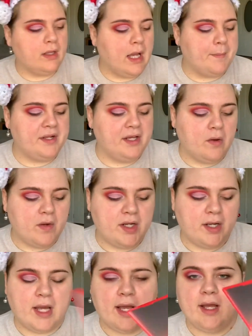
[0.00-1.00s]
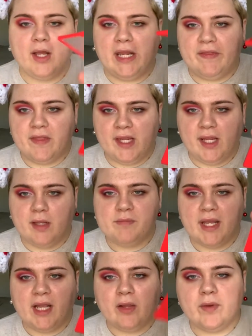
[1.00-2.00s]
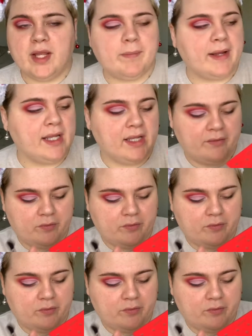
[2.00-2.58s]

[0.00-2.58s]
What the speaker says: I'm gonna go in the main squeeze palette